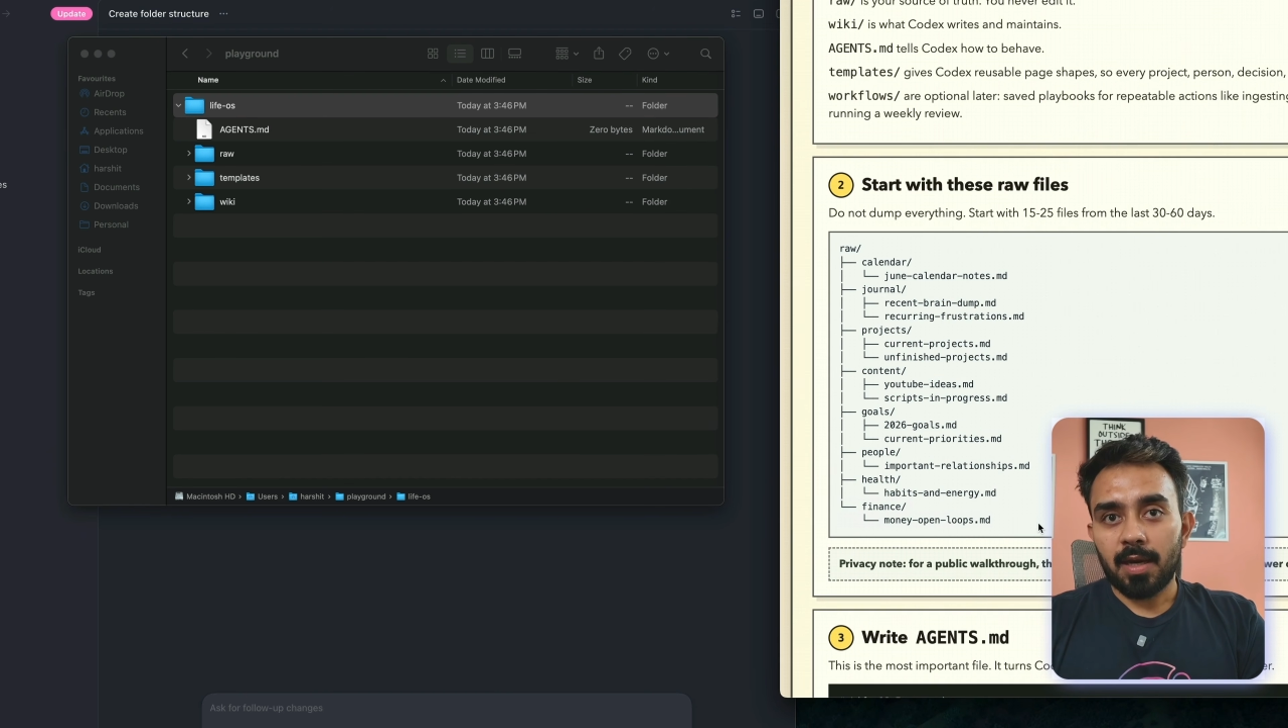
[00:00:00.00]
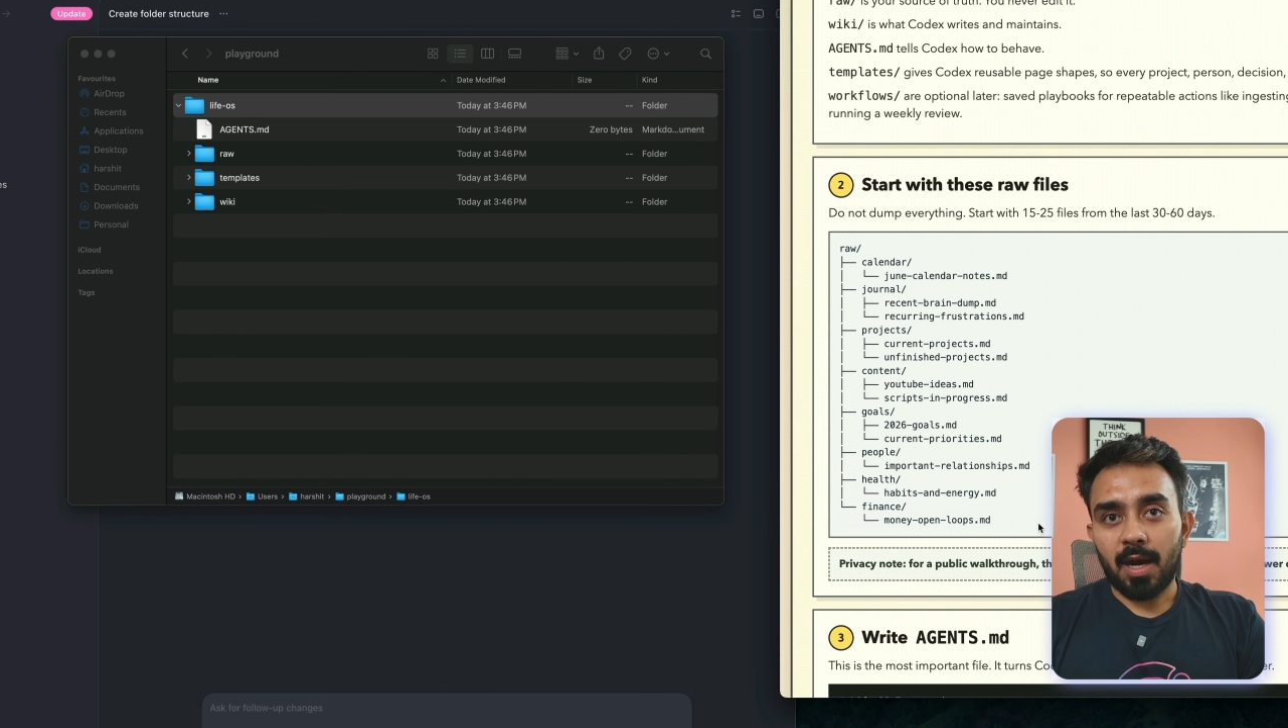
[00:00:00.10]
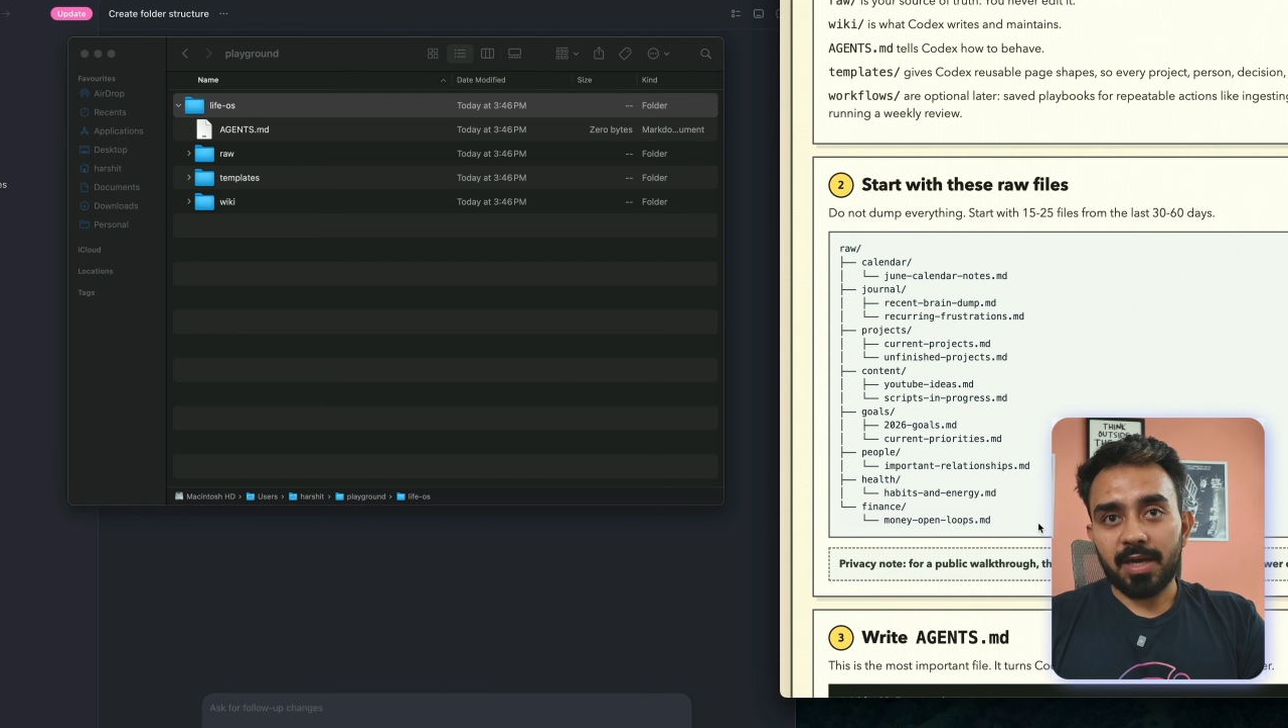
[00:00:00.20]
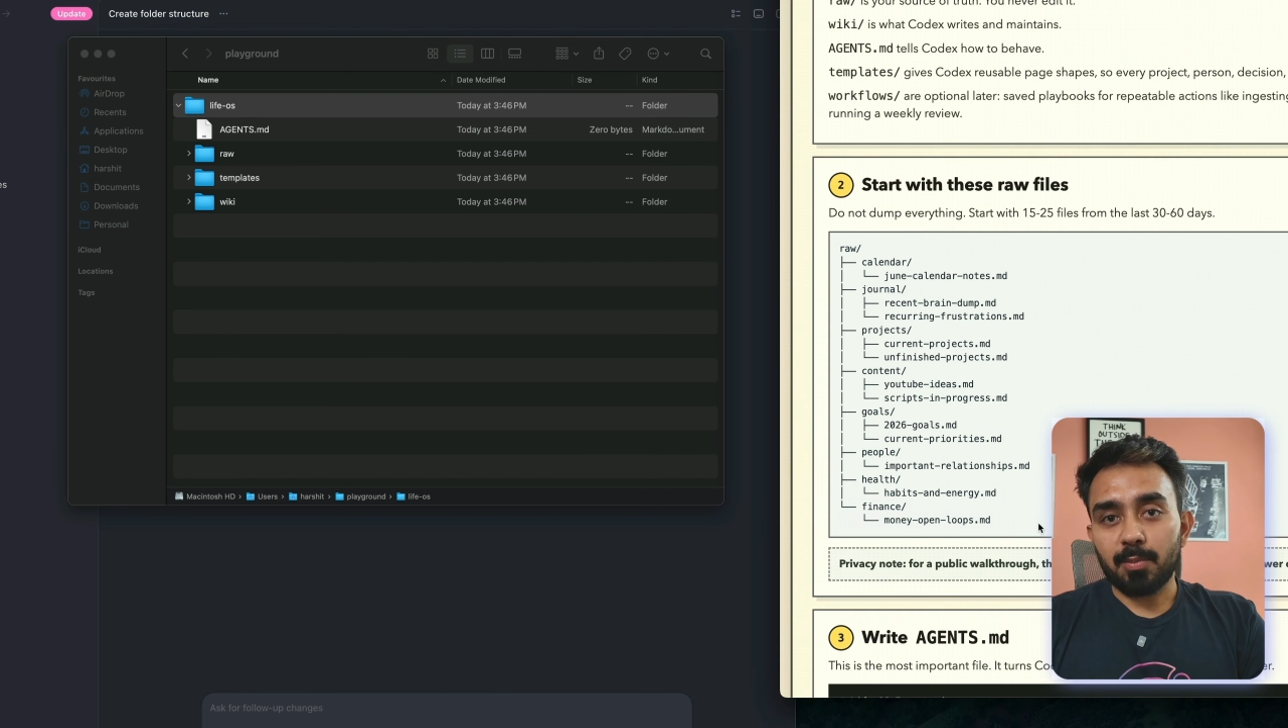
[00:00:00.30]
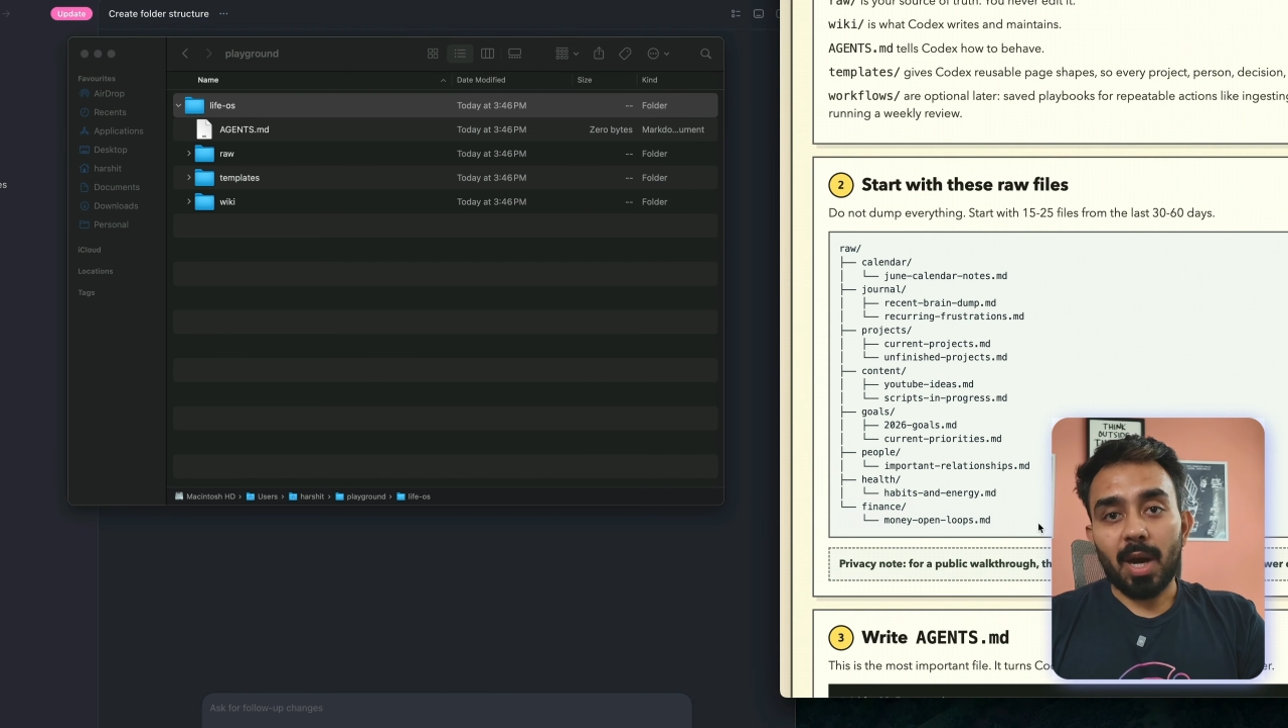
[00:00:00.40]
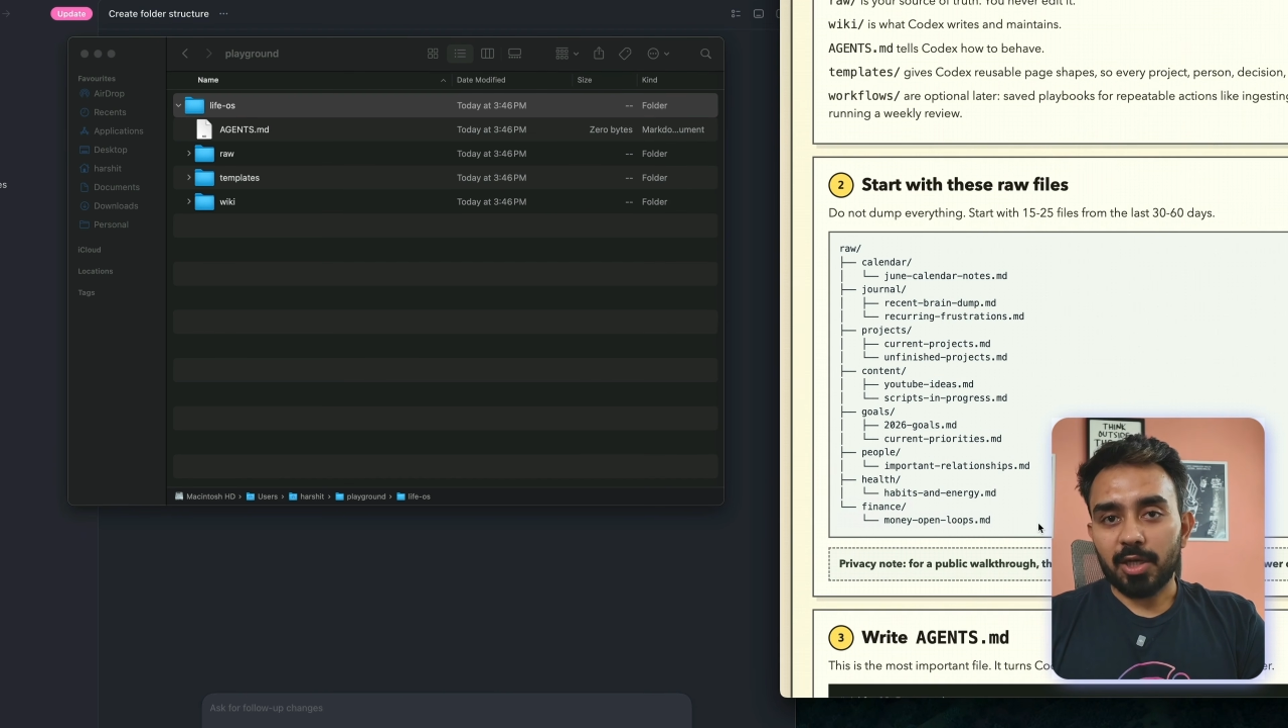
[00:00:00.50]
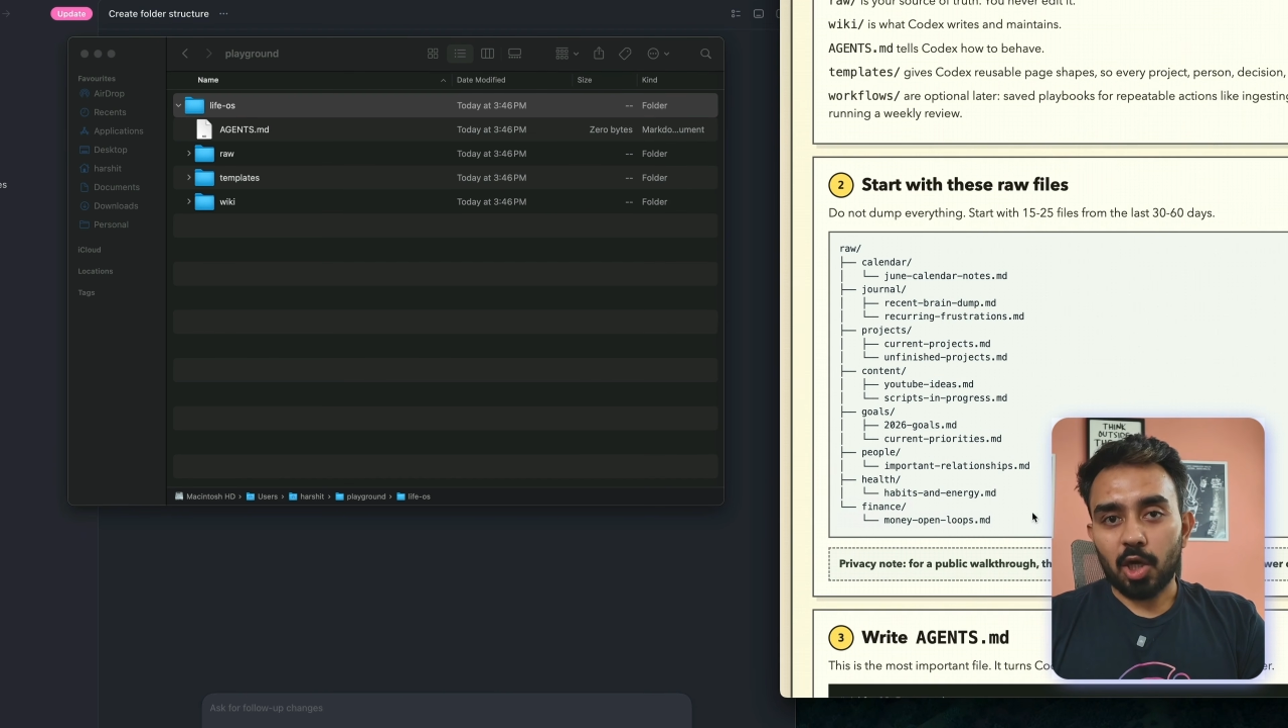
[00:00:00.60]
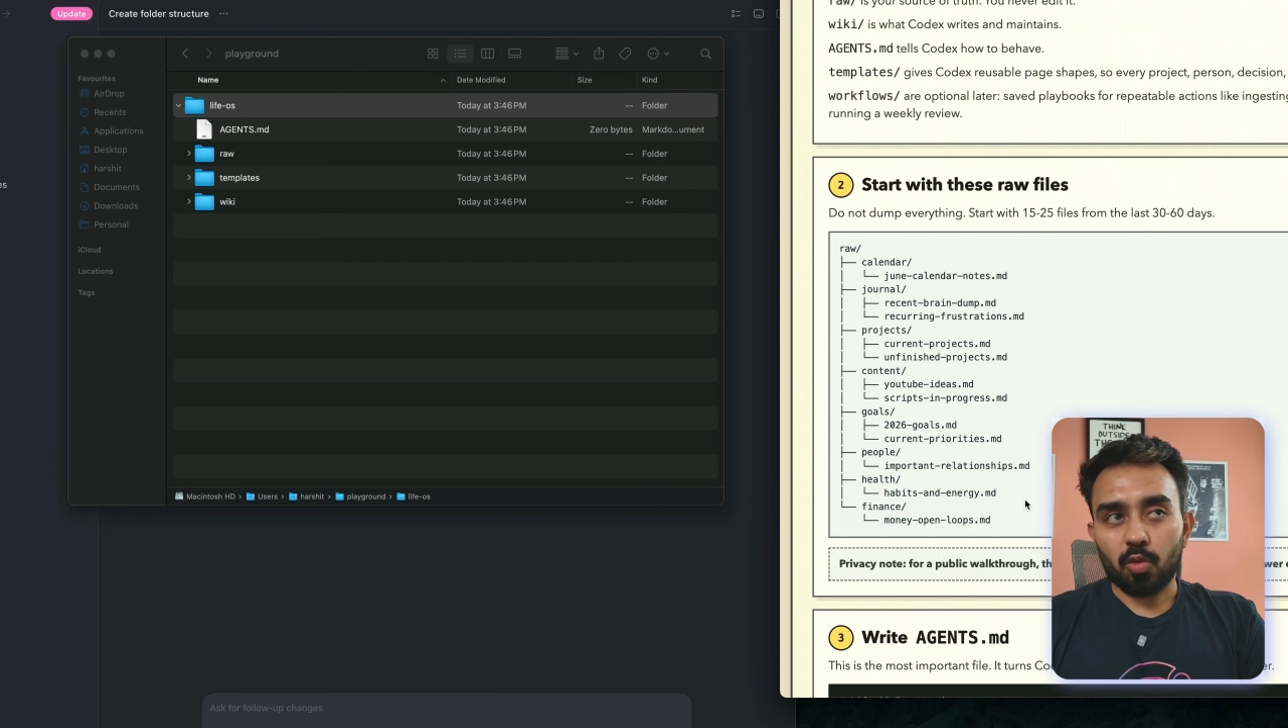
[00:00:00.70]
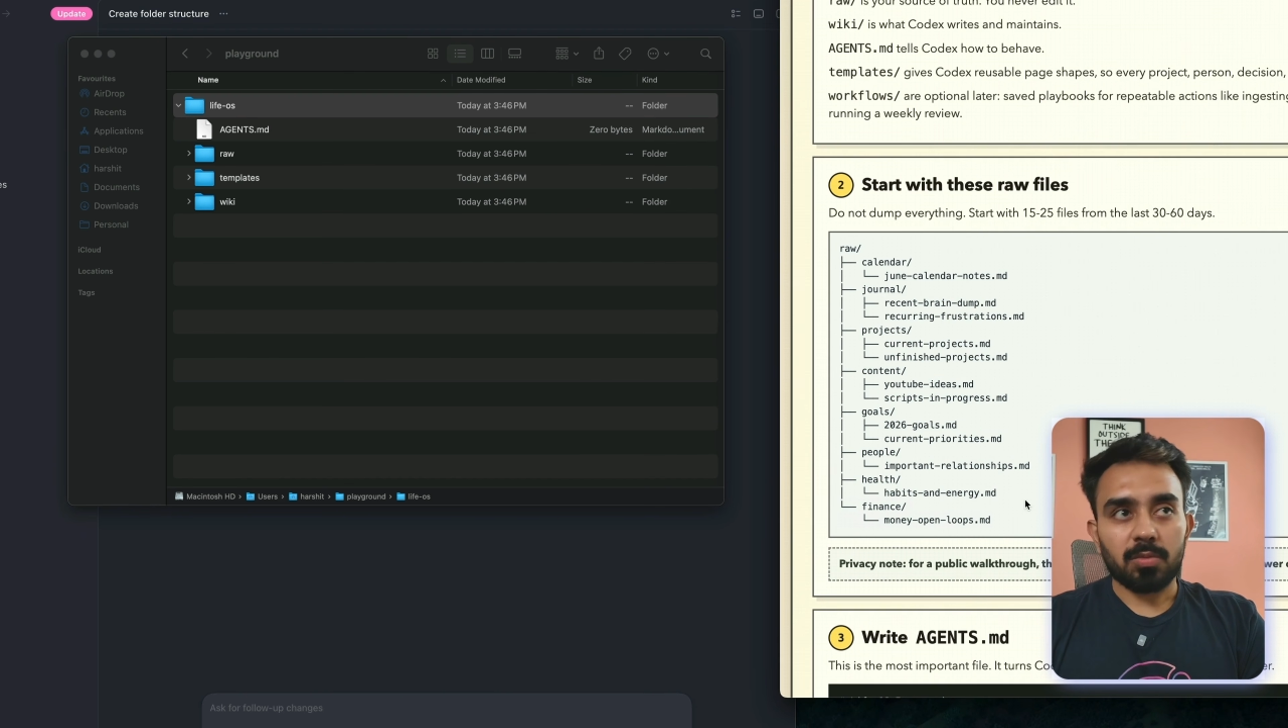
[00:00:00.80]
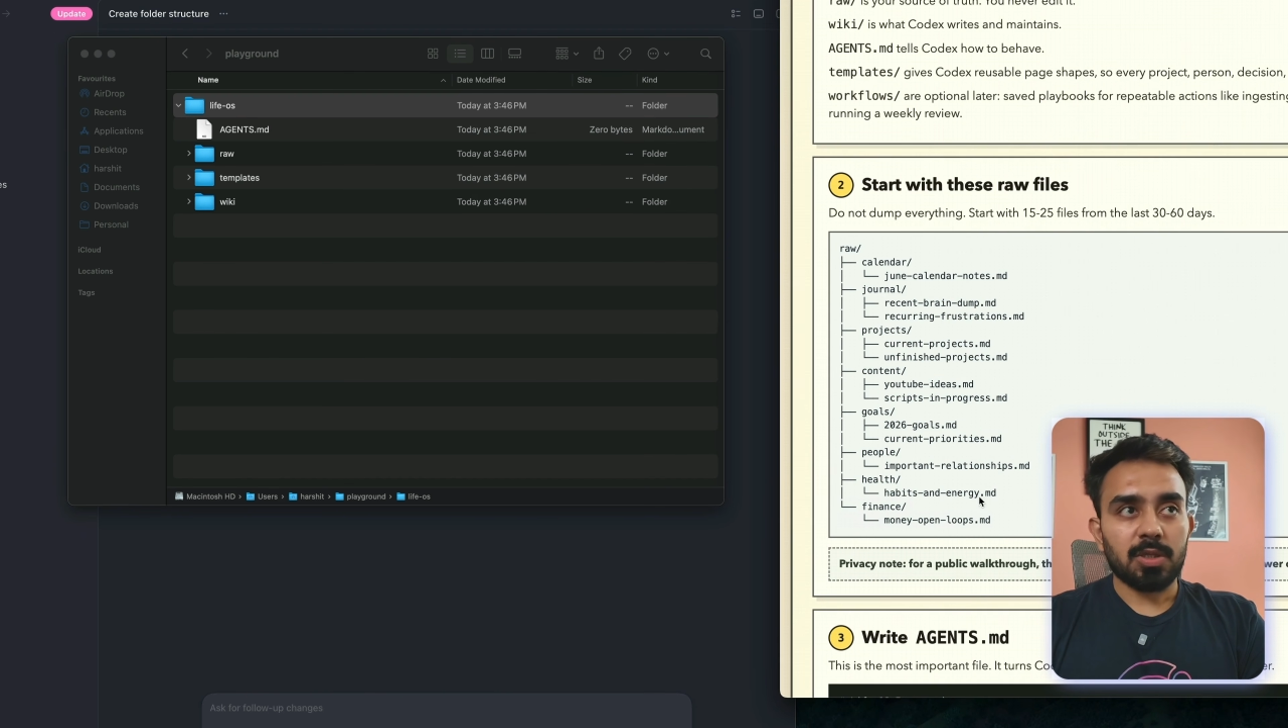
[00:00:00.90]
are in
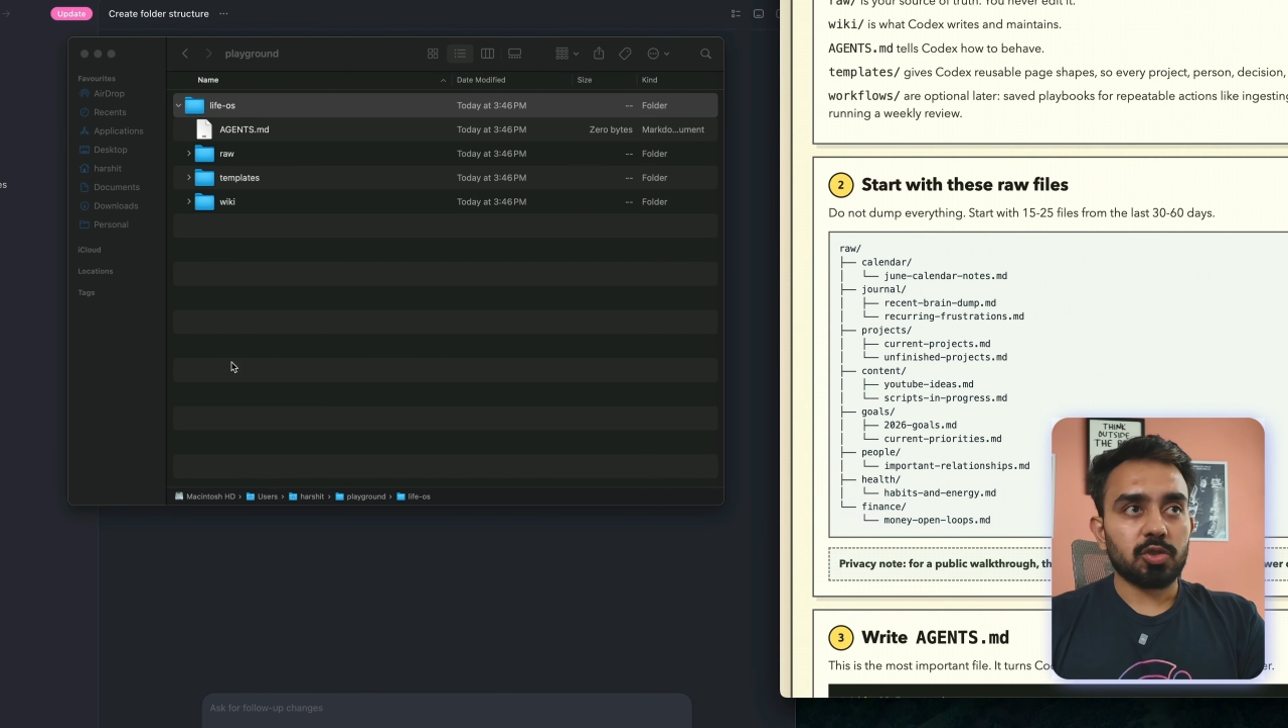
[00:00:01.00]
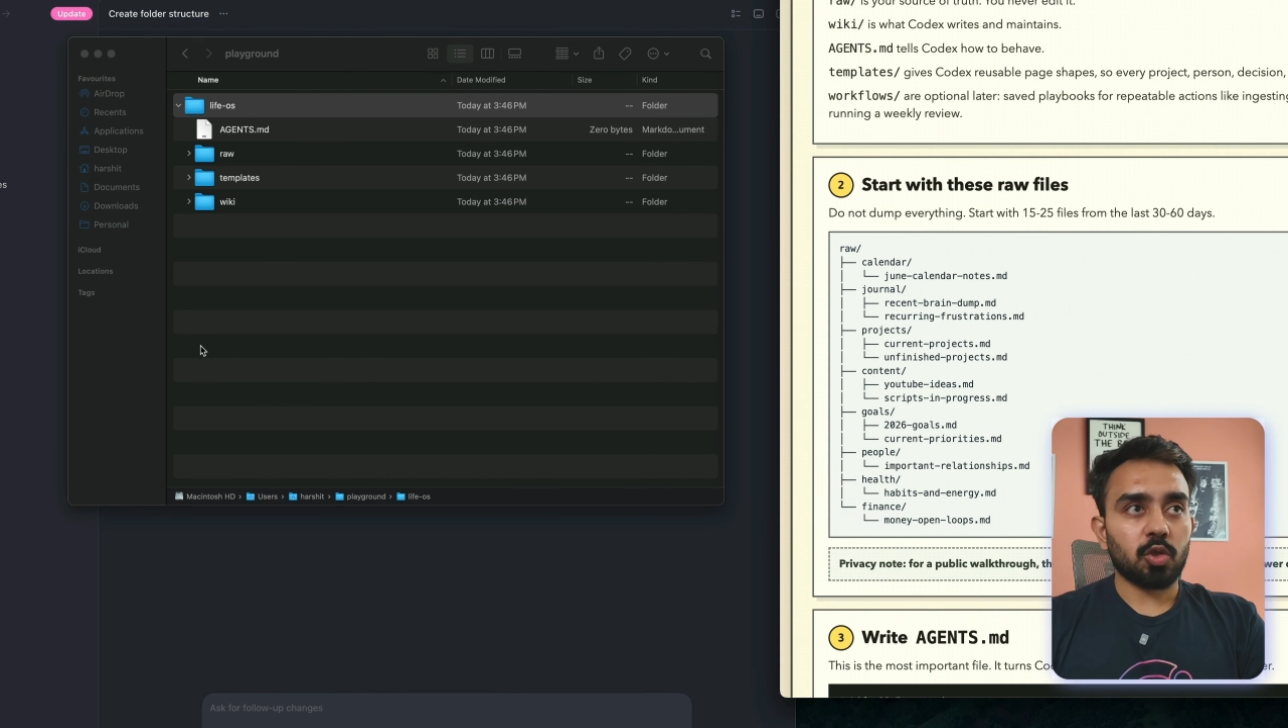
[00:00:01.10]
Markdown.